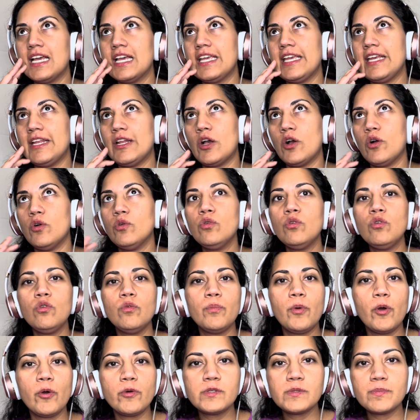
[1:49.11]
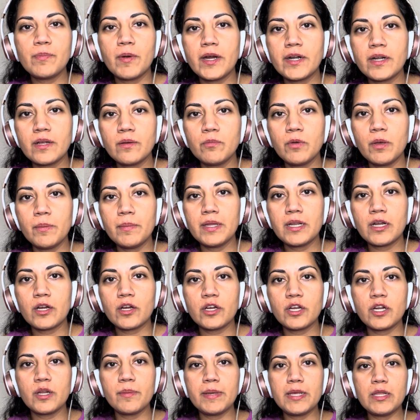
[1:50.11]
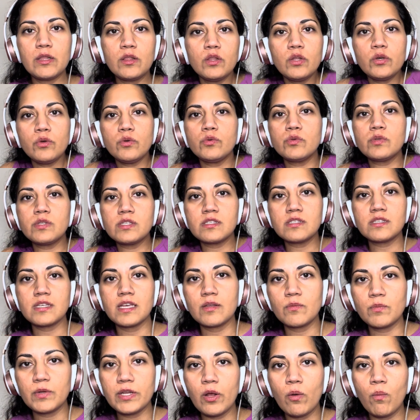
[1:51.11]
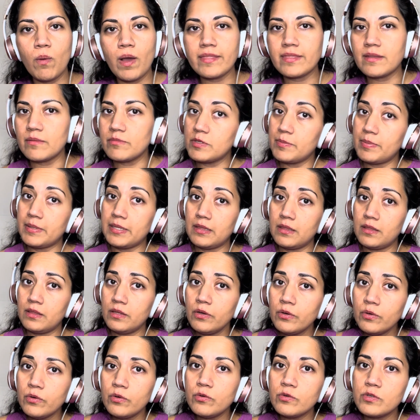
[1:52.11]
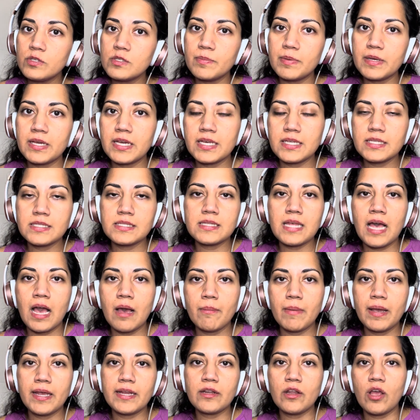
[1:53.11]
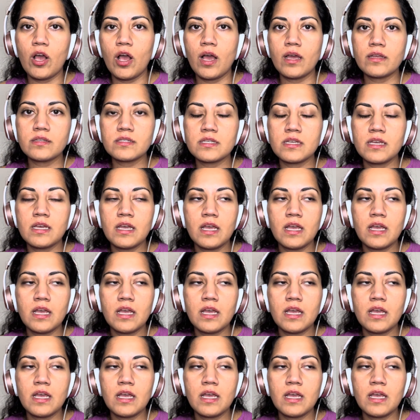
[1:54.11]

postpartum women are going to be loose, and we don't want them to be loose because that might not